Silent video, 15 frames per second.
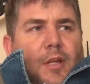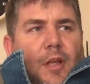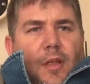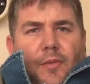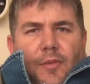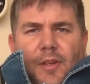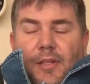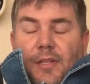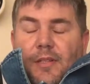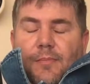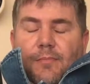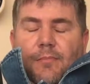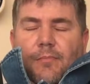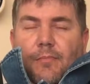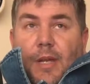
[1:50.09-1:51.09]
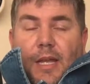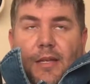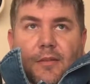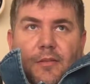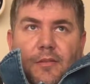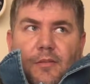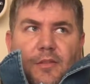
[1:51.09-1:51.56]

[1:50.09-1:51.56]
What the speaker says: I think it's Math